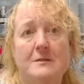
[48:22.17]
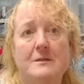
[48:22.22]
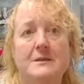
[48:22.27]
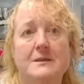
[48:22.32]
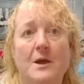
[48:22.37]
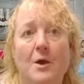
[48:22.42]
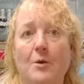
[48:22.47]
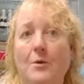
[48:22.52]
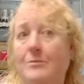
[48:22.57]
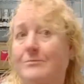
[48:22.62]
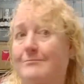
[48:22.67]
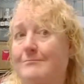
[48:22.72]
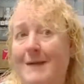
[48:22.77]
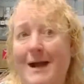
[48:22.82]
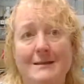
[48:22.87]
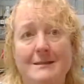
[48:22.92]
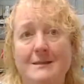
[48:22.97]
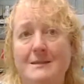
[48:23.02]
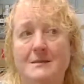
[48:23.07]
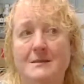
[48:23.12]
So
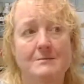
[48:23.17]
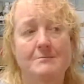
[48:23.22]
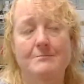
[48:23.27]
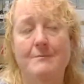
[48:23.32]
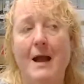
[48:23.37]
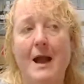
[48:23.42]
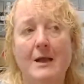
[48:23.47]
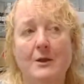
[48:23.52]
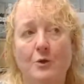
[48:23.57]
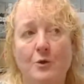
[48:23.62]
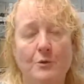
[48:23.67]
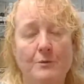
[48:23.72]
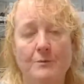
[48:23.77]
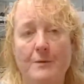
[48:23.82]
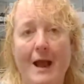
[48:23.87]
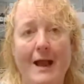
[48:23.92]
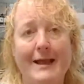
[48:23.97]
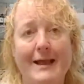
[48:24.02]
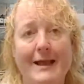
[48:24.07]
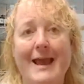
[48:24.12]

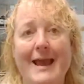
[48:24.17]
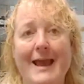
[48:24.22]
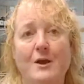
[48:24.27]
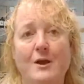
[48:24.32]
I can't